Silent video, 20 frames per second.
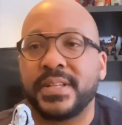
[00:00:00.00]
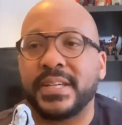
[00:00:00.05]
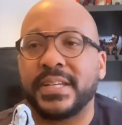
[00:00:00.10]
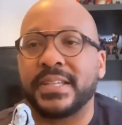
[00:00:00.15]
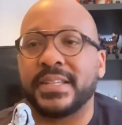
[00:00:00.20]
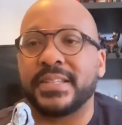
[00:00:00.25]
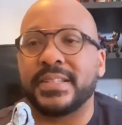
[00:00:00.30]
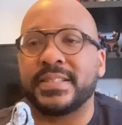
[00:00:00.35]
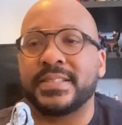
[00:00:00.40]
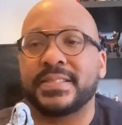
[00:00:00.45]
I
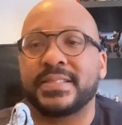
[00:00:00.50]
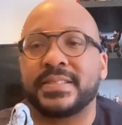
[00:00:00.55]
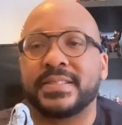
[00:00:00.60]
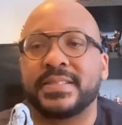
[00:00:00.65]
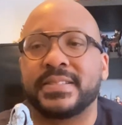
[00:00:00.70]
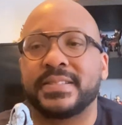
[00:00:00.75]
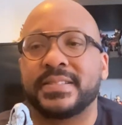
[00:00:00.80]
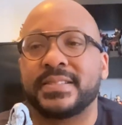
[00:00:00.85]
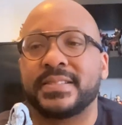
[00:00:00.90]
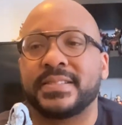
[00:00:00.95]
guess.
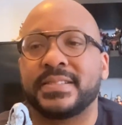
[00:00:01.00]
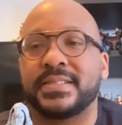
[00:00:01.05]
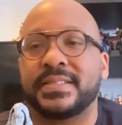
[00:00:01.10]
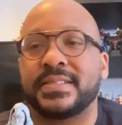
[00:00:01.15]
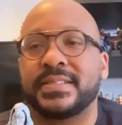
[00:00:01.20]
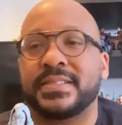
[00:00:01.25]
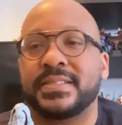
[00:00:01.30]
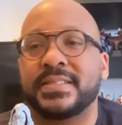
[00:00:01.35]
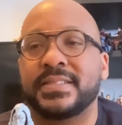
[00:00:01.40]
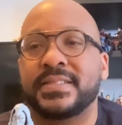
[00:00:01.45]

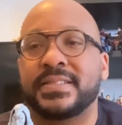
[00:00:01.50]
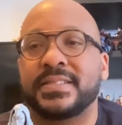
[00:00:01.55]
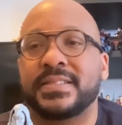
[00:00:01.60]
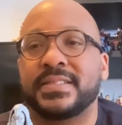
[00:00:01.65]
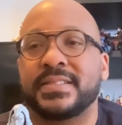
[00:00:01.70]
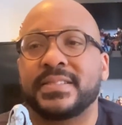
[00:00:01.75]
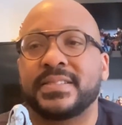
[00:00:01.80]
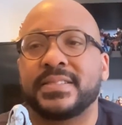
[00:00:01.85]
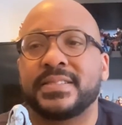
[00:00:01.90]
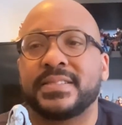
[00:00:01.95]

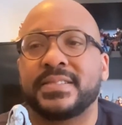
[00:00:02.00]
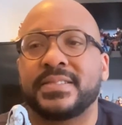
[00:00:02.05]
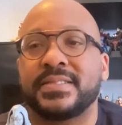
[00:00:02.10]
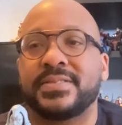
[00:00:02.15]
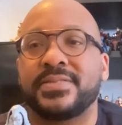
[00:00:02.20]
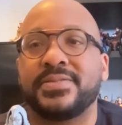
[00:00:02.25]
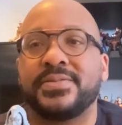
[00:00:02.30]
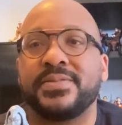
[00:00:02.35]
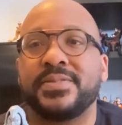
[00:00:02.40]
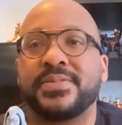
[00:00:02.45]
It's
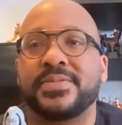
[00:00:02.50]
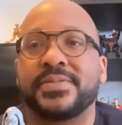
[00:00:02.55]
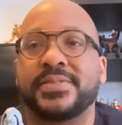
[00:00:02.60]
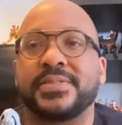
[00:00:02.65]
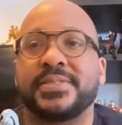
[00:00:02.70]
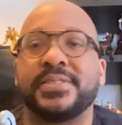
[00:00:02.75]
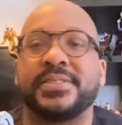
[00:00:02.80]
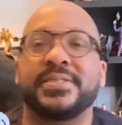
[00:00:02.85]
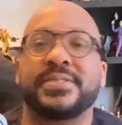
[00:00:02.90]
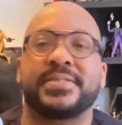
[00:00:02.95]
two
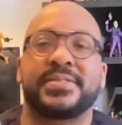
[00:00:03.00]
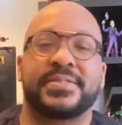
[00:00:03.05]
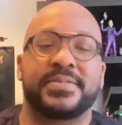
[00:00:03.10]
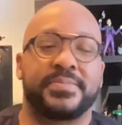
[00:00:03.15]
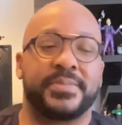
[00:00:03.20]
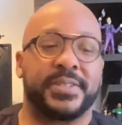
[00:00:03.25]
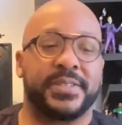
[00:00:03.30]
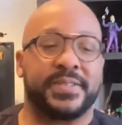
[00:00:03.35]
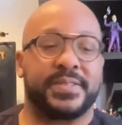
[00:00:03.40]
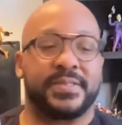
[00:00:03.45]
different looks,
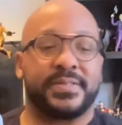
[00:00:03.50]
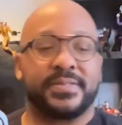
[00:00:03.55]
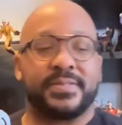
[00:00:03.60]
but